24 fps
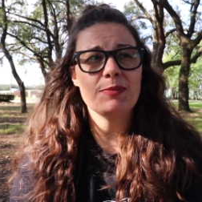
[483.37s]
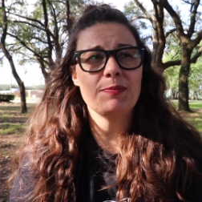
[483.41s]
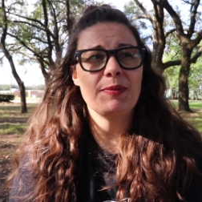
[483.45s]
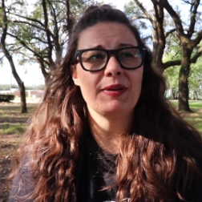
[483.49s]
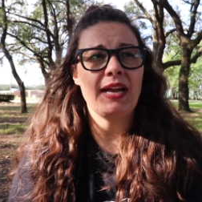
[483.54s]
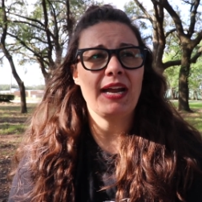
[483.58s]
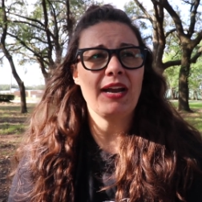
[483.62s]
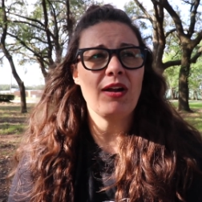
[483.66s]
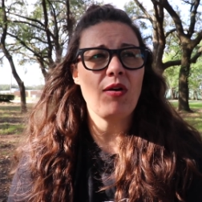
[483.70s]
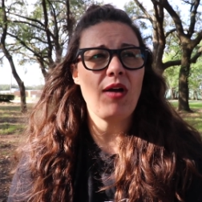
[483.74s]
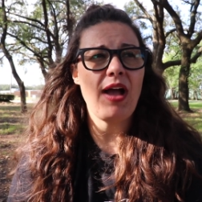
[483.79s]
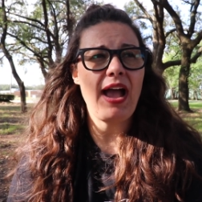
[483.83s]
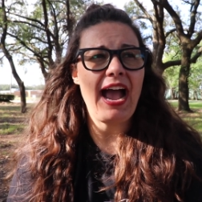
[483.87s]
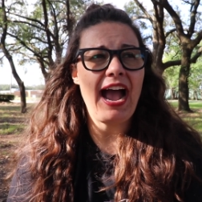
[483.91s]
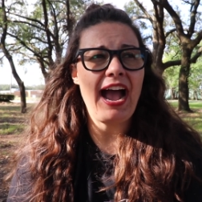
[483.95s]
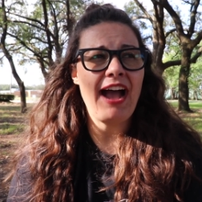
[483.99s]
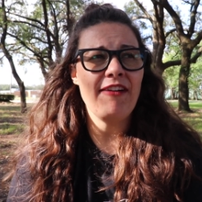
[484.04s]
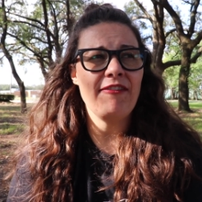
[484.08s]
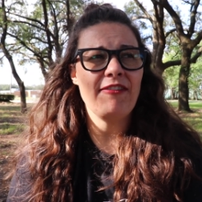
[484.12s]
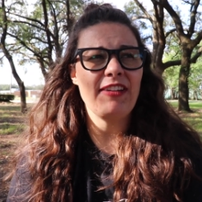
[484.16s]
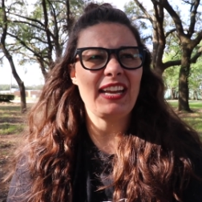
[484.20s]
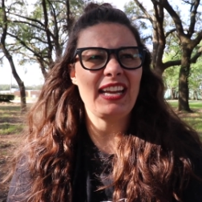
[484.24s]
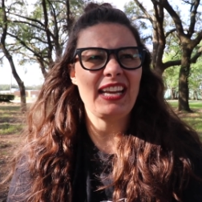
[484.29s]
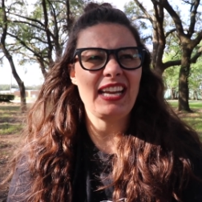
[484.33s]
but I don't
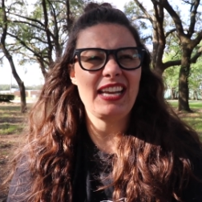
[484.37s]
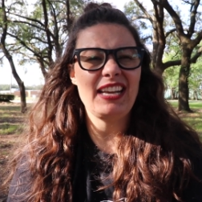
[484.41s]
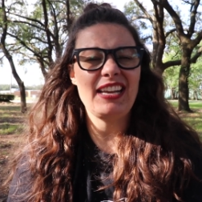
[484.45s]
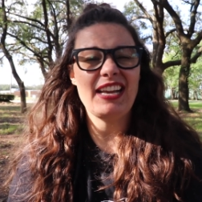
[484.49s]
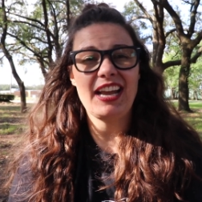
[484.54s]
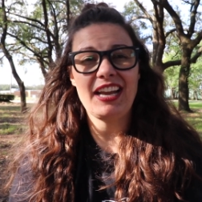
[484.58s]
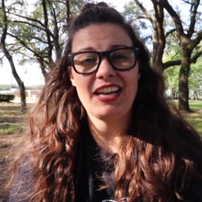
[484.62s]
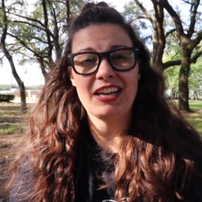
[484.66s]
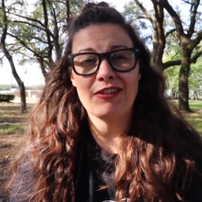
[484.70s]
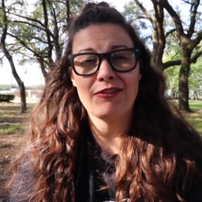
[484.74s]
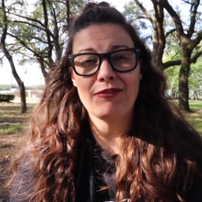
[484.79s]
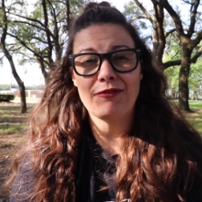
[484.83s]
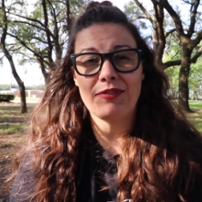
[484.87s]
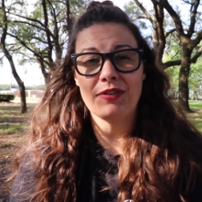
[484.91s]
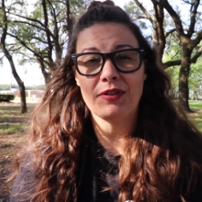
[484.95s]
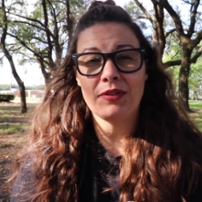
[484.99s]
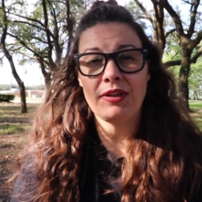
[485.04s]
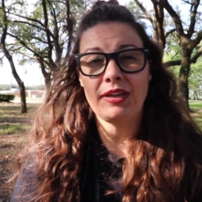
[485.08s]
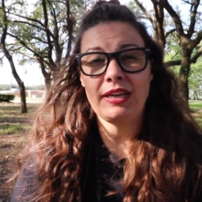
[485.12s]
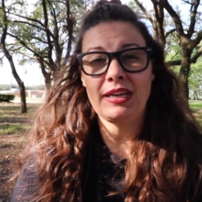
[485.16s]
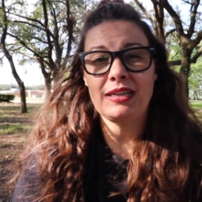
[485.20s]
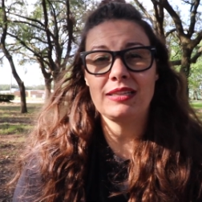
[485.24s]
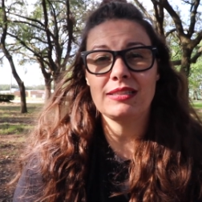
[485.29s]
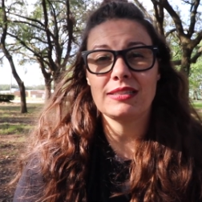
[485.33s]
have any negative
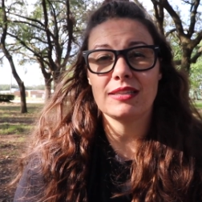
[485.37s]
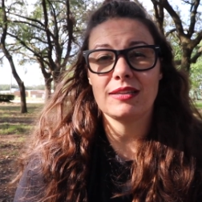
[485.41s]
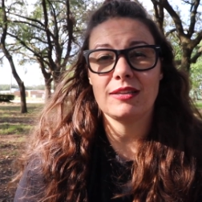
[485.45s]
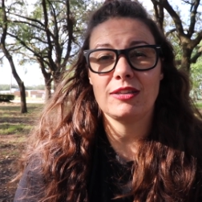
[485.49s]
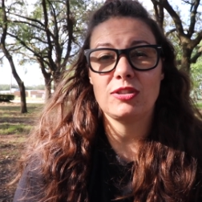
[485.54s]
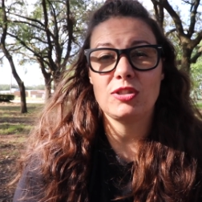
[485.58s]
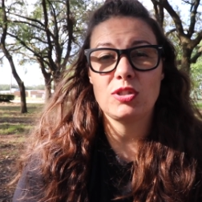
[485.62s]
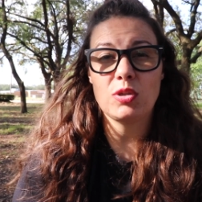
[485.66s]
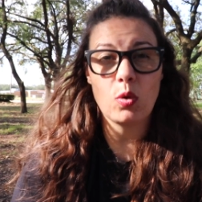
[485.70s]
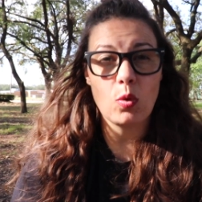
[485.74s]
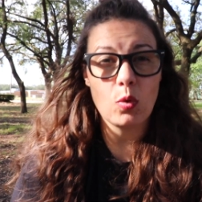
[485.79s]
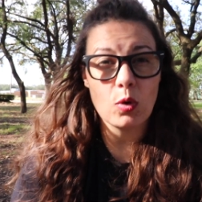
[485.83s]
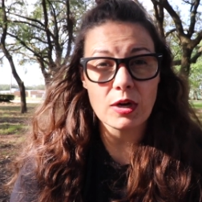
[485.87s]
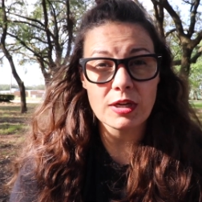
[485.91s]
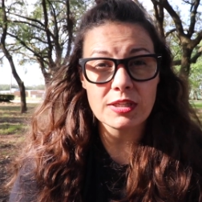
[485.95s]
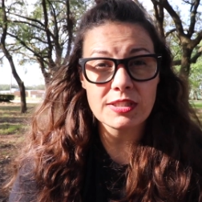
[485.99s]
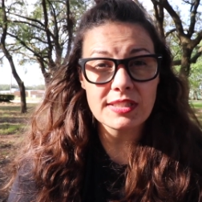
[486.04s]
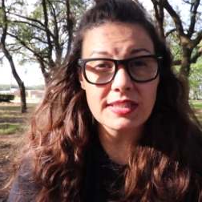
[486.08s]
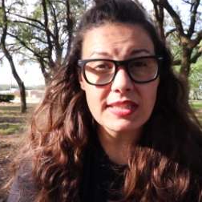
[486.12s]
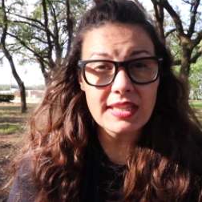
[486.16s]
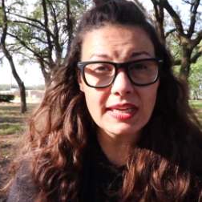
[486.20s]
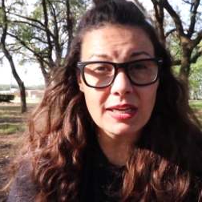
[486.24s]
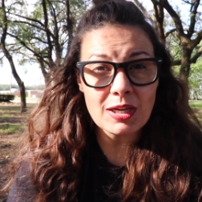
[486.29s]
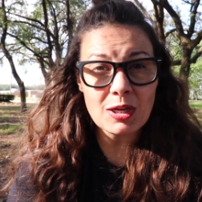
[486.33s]
feelings
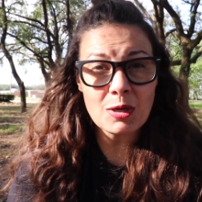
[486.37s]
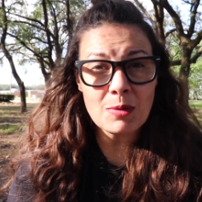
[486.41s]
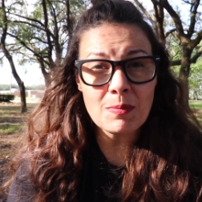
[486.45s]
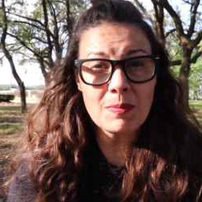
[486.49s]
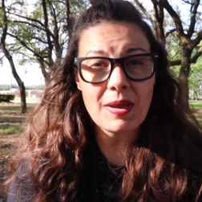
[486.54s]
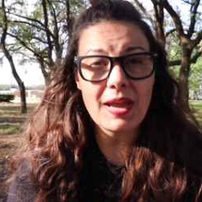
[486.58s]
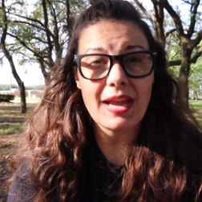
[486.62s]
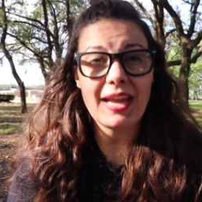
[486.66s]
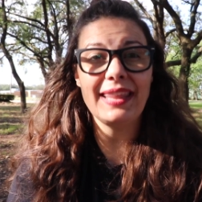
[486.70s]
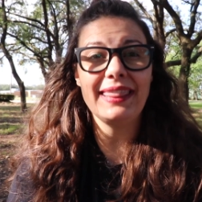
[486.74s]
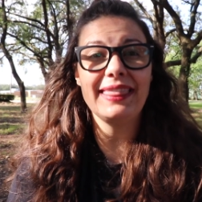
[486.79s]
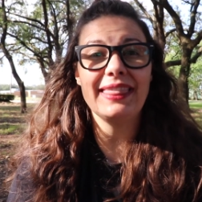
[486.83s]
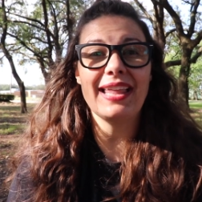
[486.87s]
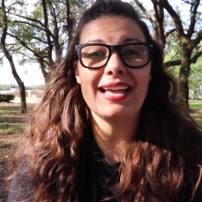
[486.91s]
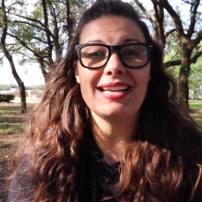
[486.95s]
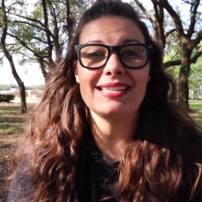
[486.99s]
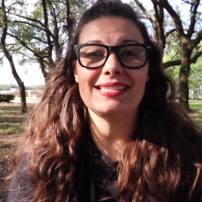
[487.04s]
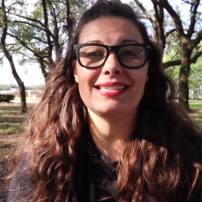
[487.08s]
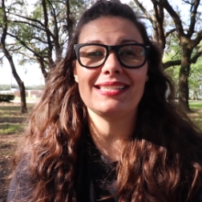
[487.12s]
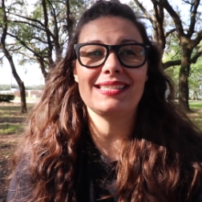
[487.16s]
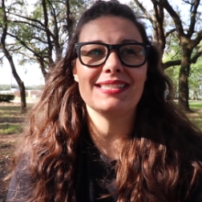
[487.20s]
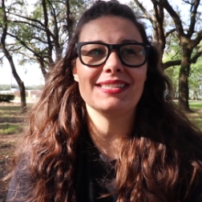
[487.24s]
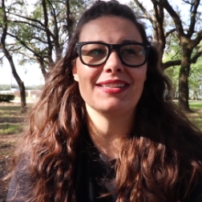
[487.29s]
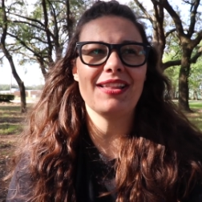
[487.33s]
towards them
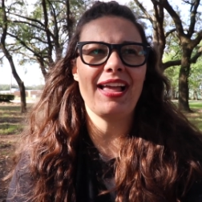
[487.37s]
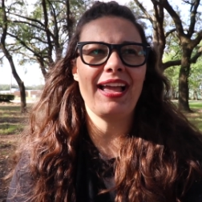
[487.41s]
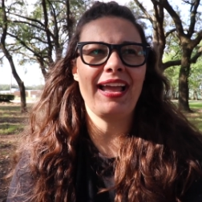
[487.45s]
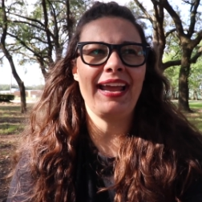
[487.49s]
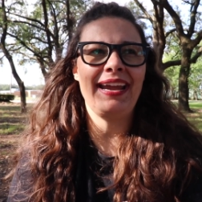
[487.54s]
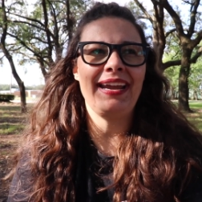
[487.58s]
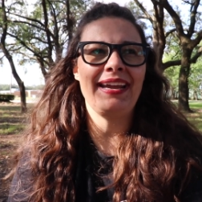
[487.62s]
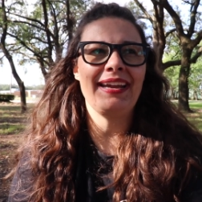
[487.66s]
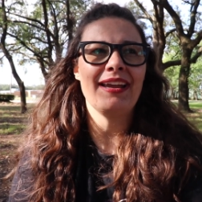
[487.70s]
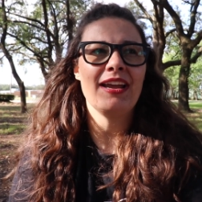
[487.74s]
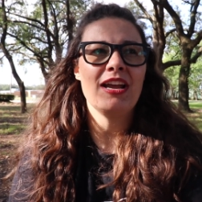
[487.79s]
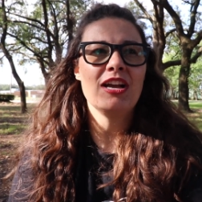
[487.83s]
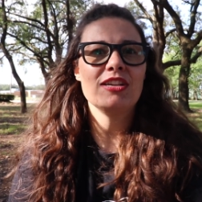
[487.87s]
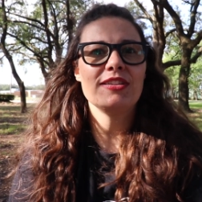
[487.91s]
unless it's like